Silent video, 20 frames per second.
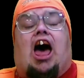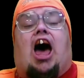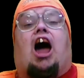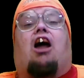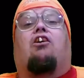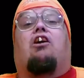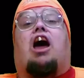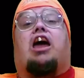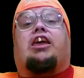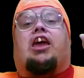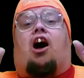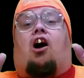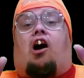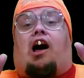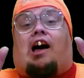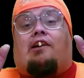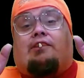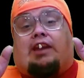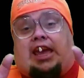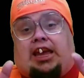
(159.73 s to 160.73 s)
All right, y'all,
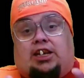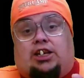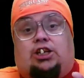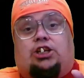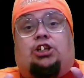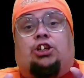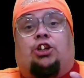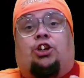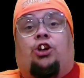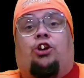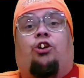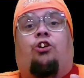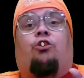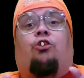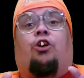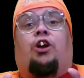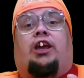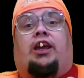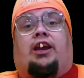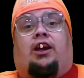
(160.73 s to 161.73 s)
I'm getting too
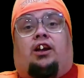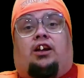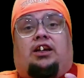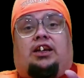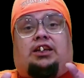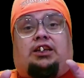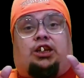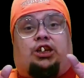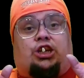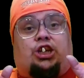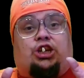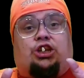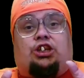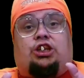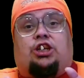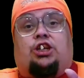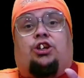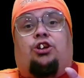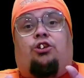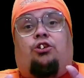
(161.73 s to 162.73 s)
weird. This is just
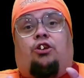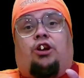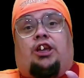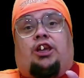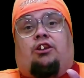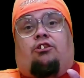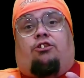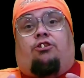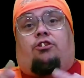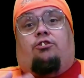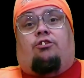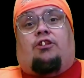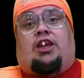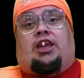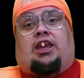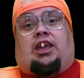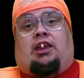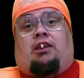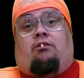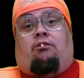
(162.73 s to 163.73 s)
too real for
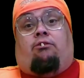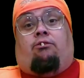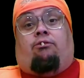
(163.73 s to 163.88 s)
me.